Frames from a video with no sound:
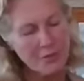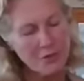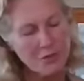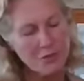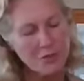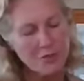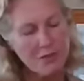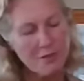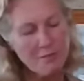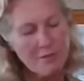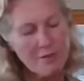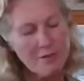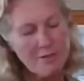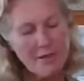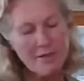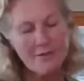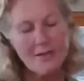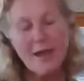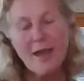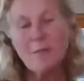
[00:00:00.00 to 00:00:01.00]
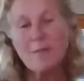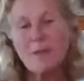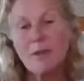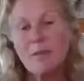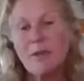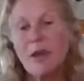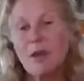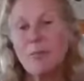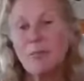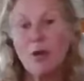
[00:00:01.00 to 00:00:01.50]
So something like that,
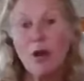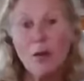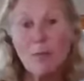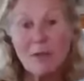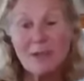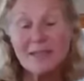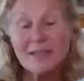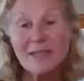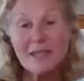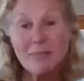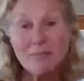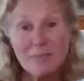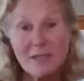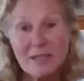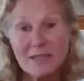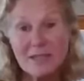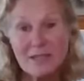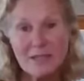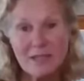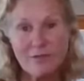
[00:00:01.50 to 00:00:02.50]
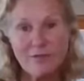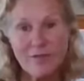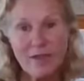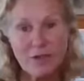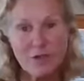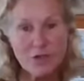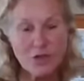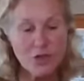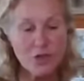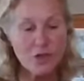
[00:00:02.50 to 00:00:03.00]
maybe a promising business
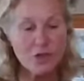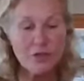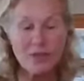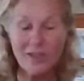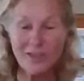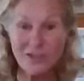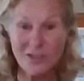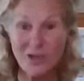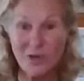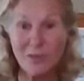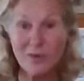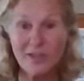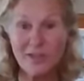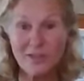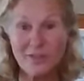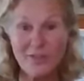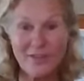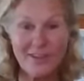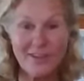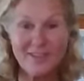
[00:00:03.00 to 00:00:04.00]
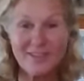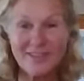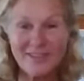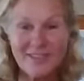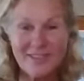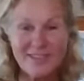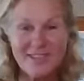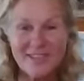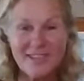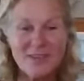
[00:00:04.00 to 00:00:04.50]
venture. That's always fun
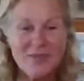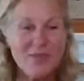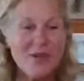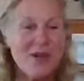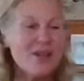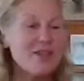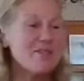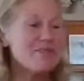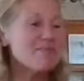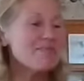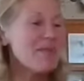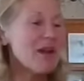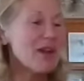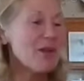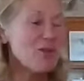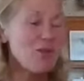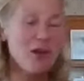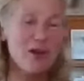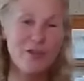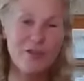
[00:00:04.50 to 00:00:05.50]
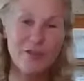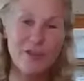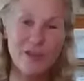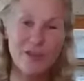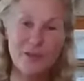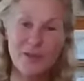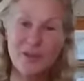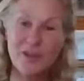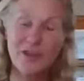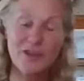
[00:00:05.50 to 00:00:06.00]
to see what might work for
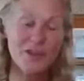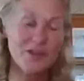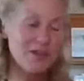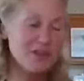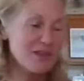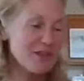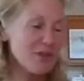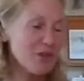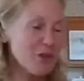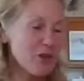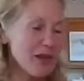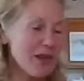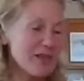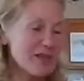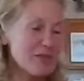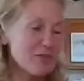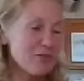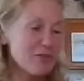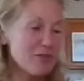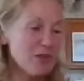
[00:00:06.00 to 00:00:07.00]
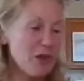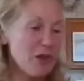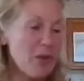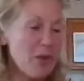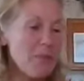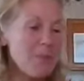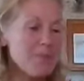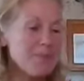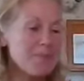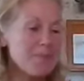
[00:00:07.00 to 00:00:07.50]
you, you know, to create some
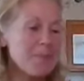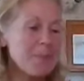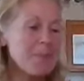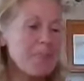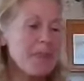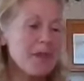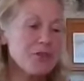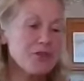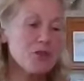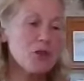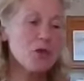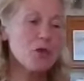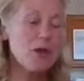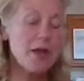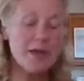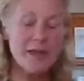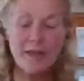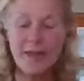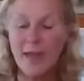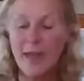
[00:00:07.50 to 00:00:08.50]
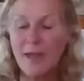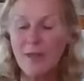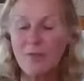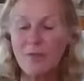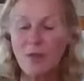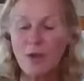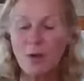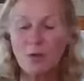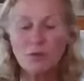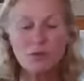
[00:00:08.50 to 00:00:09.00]
flow. So
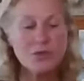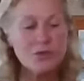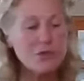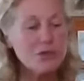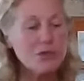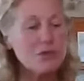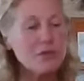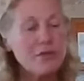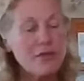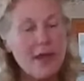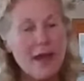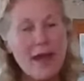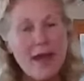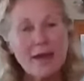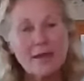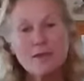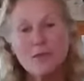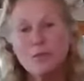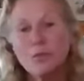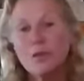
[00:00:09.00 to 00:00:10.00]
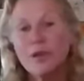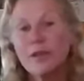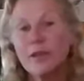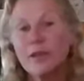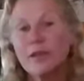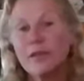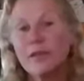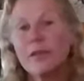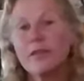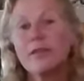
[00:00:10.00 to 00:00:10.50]
again, though, do that with
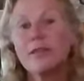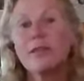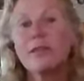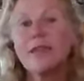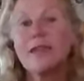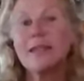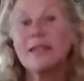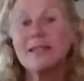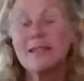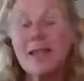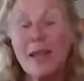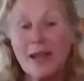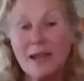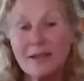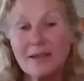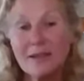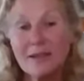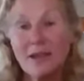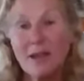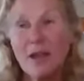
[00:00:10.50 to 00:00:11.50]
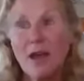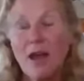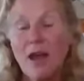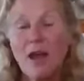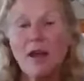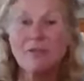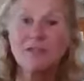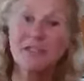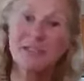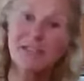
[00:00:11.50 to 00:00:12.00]
the intent
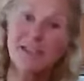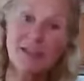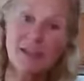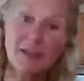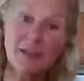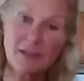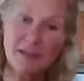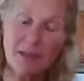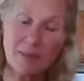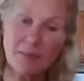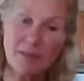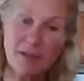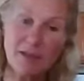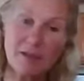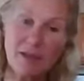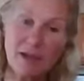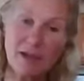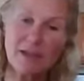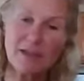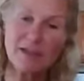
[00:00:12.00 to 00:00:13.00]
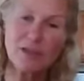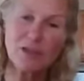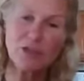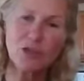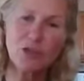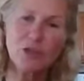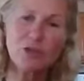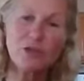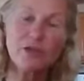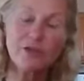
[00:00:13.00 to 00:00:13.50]
of seeking something that is
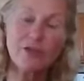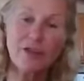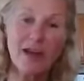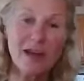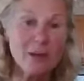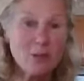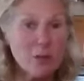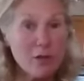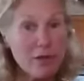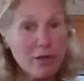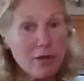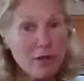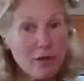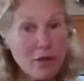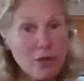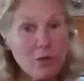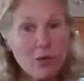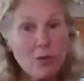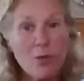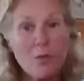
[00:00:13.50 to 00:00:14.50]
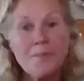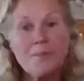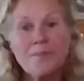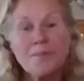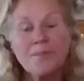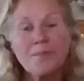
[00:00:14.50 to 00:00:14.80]
unified with you,